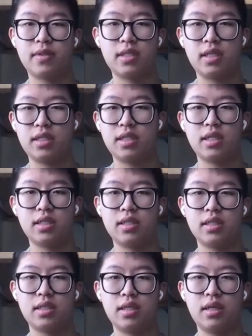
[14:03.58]
such
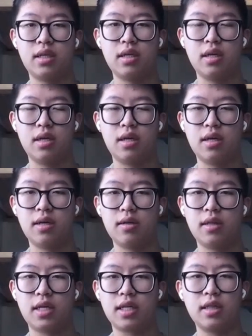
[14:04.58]
as
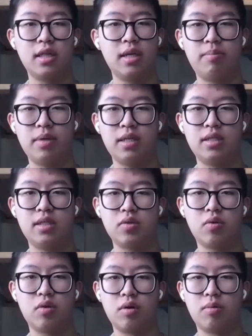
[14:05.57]
like lipids
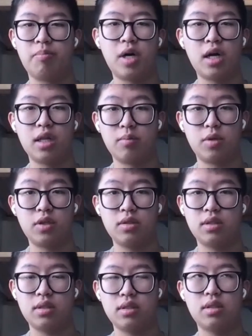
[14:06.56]
or
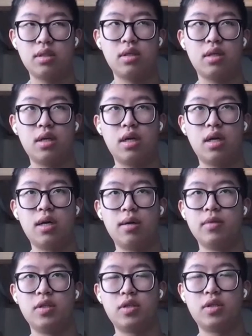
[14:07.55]
polymers.
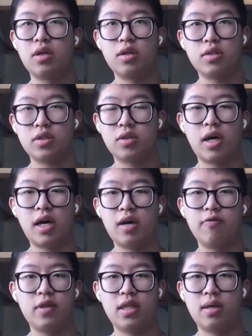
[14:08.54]
You can also
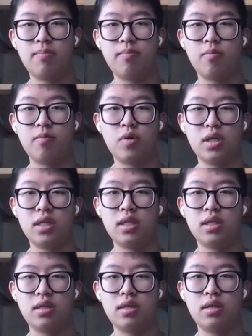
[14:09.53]
outfit them with
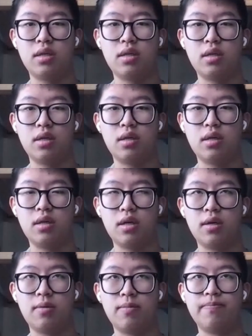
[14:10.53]

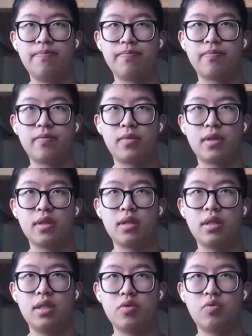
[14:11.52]
um,
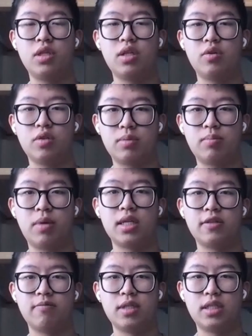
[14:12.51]
these really
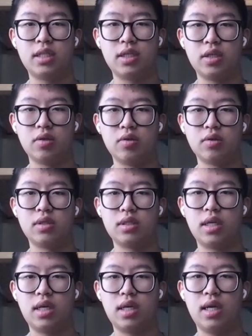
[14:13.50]
responsive materials
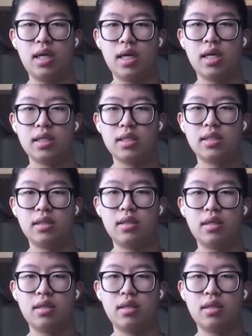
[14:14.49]
and